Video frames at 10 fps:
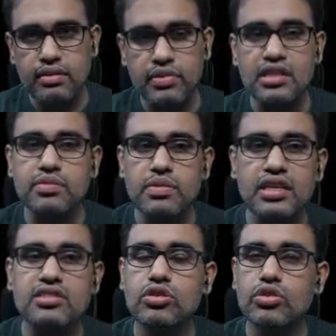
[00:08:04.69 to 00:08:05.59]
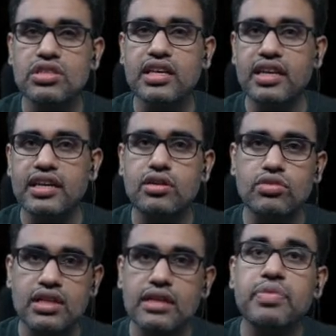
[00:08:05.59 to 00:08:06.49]
Spleen is closely related to
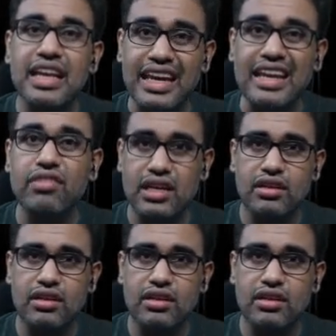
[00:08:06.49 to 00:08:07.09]
the liver,